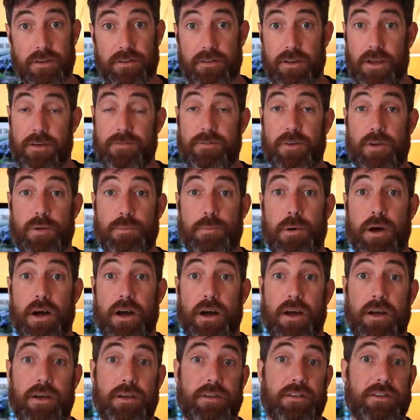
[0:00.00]
So if you
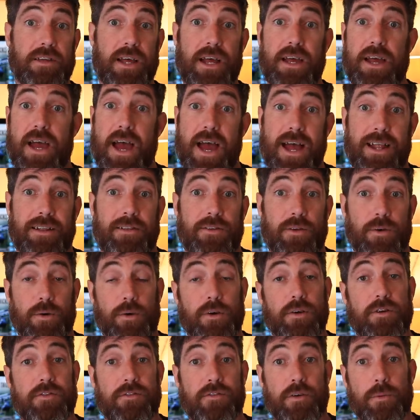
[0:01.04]
buy, say, a head
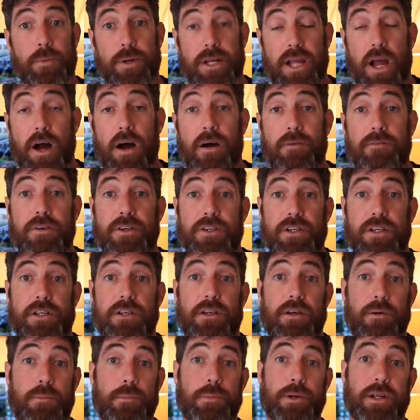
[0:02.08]
torch from a carp
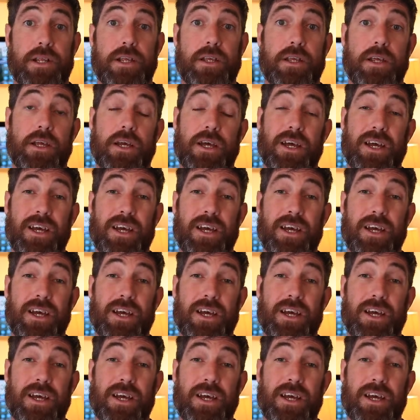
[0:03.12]
fishing company,